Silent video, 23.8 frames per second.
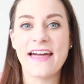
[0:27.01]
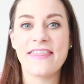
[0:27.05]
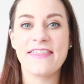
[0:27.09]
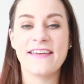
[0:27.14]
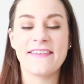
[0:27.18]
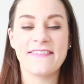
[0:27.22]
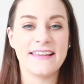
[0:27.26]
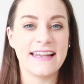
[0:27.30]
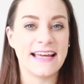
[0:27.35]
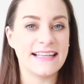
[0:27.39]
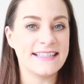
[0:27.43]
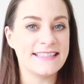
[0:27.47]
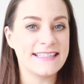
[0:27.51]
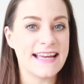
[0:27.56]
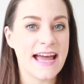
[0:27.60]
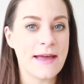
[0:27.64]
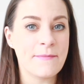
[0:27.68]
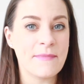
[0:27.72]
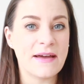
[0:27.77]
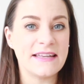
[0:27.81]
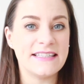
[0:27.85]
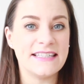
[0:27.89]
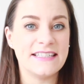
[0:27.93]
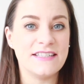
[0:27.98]
I think the last
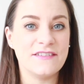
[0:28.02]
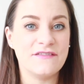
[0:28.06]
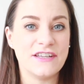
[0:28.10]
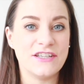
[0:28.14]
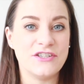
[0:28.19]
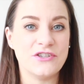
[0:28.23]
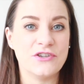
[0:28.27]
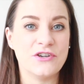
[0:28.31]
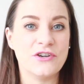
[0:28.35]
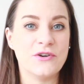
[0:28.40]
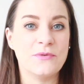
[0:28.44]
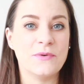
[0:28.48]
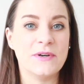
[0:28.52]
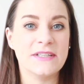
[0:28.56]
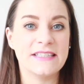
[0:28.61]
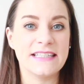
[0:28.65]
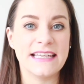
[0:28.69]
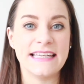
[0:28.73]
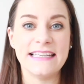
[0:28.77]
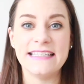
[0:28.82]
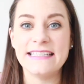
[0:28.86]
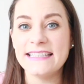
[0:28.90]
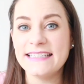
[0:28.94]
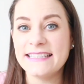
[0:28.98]
time I did a video was
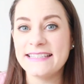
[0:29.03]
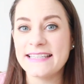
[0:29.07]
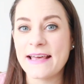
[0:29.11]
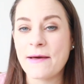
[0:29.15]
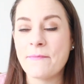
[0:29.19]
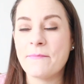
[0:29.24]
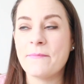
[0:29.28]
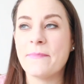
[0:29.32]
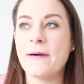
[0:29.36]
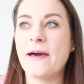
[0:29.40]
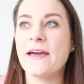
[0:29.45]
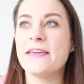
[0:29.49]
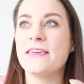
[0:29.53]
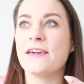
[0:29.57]
in December.